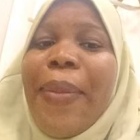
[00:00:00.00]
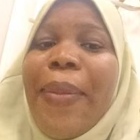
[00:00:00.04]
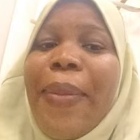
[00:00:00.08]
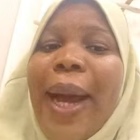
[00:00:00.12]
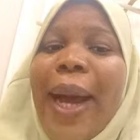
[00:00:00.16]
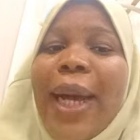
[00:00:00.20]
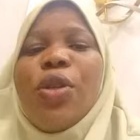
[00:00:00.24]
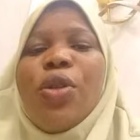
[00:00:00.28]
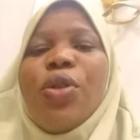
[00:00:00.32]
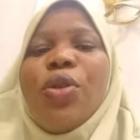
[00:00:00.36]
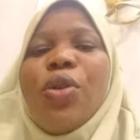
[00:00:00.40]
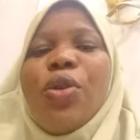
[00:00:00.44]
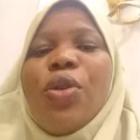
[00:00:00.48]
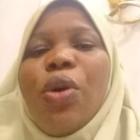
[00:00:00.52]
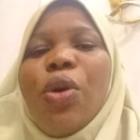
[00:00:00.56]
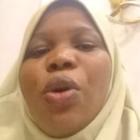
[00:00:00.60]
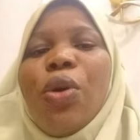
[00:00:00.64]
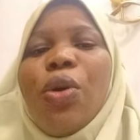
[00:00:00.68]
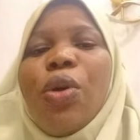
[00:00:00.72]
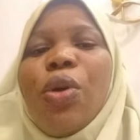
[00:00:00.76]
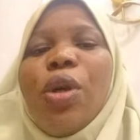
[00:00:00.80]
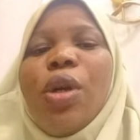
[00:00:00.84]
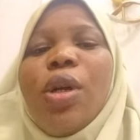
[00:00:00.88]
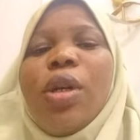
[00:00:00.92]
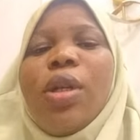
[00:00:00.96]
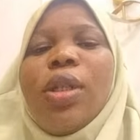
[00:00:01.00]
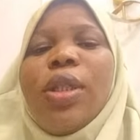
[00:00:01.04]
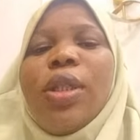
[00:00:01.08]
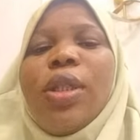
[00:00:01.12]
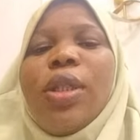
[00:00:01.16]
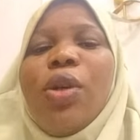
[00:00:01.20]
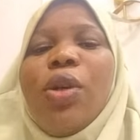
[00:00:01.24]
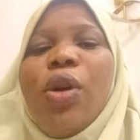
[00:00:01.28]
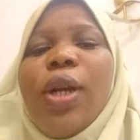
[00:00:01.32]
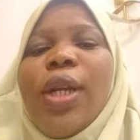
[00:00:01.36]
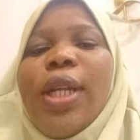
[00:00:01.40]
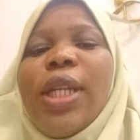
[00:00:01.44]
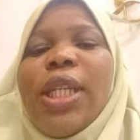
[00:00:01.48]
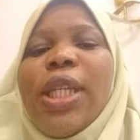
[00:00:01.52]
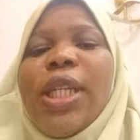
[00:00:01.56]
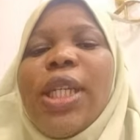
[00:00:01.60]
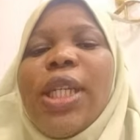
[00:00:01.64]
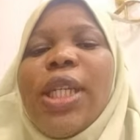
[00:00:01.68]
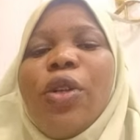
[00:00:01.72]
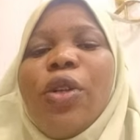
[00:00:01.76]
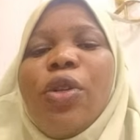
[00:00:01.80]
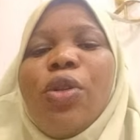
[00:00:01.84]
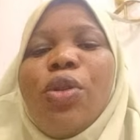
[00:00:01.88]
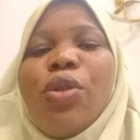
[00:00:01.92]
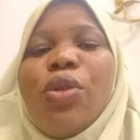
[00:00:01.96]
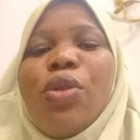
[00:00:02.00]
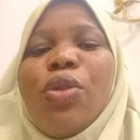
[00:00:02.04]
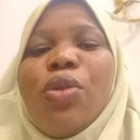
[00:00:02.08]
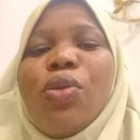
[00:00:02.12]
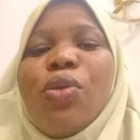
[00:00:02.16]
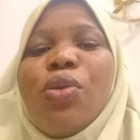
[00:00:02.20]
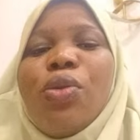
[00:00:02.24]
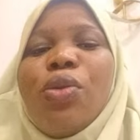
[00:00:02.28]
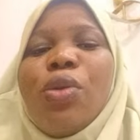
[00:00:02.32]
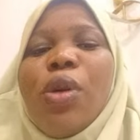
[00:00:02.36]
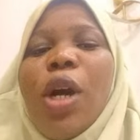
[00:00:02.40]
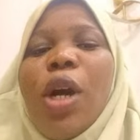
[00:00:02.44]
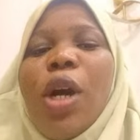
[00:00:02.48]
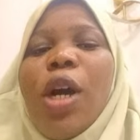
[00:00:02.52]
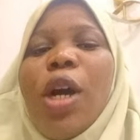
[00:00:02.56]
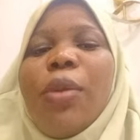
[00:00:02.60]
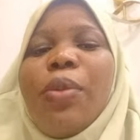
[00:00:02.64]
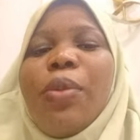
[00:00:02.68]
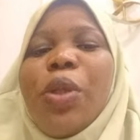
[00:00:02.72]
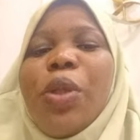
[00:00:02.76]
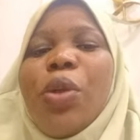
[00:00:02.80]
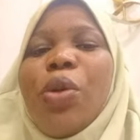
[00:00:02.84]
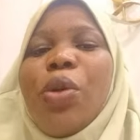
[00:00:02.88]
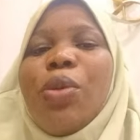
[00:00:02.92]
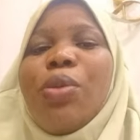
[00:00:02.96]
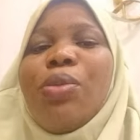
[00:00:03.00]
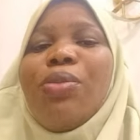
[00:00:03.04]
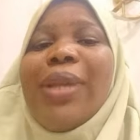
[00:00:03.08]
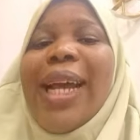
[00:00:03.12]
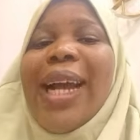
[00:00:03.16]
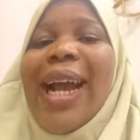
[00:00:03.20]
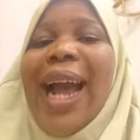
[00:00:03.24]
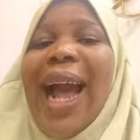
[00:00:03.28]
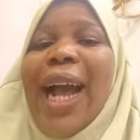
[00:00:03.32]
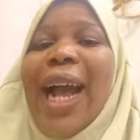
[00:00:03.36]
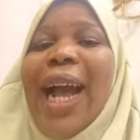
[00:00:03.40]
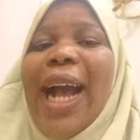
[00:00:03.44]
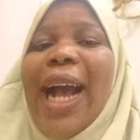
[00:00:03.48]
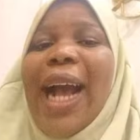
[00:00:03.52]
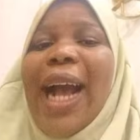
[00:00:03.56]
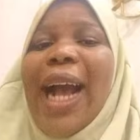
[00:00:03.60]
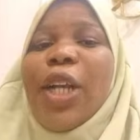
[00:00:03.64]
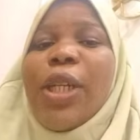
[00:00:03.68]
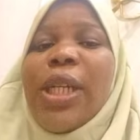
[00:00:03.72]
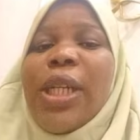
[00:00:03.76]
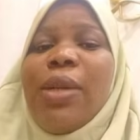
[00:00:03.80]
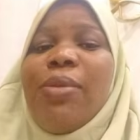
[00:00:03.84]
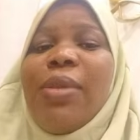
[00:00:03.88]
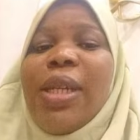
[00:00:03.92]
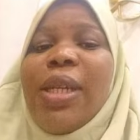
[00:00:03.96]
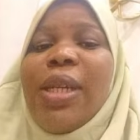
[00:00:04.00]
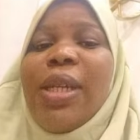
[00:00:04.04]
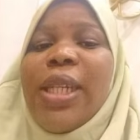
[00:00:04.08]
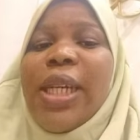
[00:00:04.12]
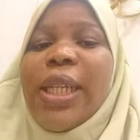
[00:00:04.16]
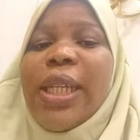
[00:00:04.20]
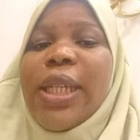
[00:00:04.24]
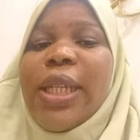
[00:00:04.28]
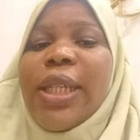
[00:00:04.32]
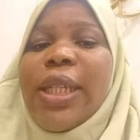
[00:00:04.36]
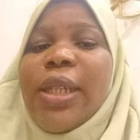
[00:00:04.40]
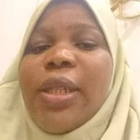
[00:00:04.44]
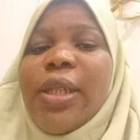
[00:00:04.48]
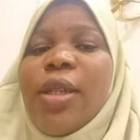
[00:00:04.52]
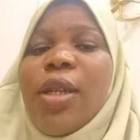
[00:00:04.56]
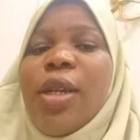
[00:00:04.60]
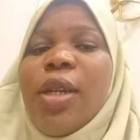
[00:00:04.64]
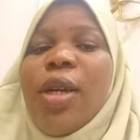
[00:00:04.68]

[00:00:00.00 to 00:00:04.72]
So the goal is for you to take action immediately.